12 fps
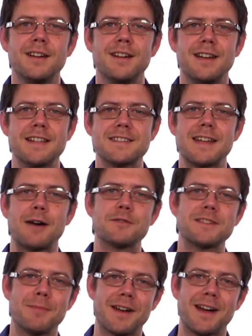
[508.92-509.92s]
Let's now
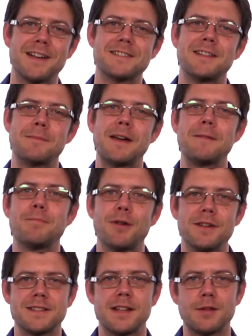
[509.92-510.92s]
summarize the main
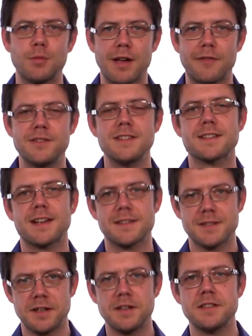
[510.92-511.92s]
points that we have discussed
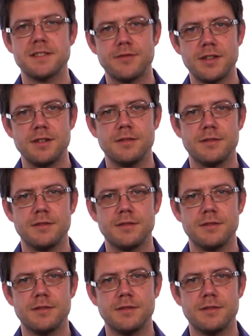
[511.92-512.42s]
in this video.